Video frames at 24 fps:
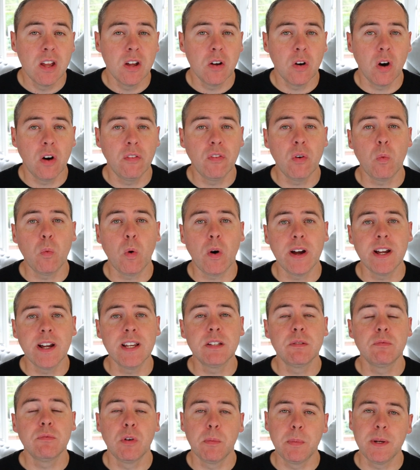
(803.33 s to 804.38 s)

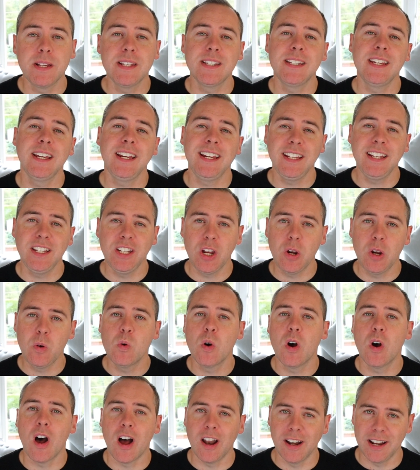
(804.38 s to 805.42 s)
Otherwise, we'll be seeing you
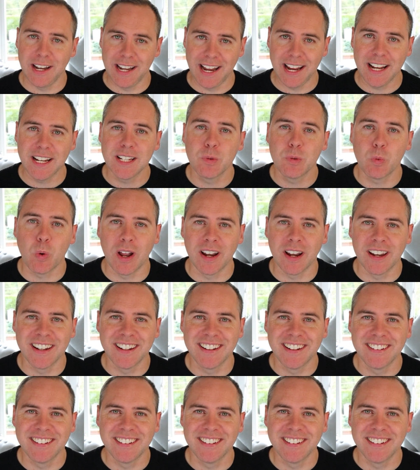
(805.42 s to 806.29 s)
on the next one.